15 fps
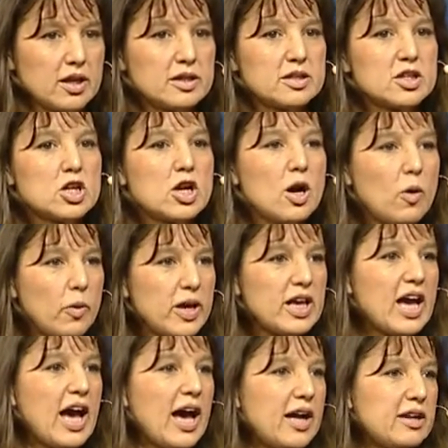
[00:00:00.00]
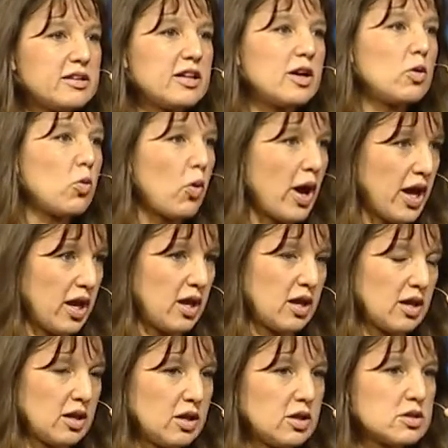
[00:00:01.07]
They're going out of their way
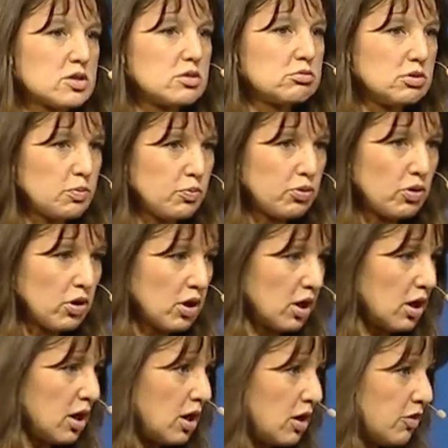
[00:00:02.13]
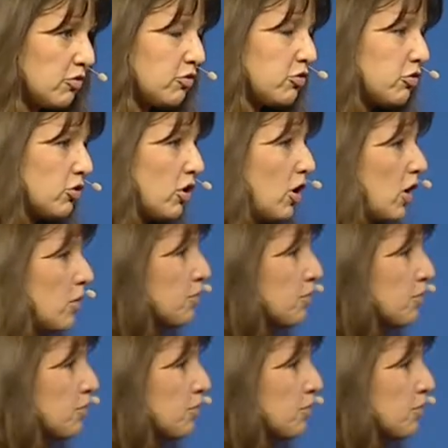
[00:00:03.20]
to report from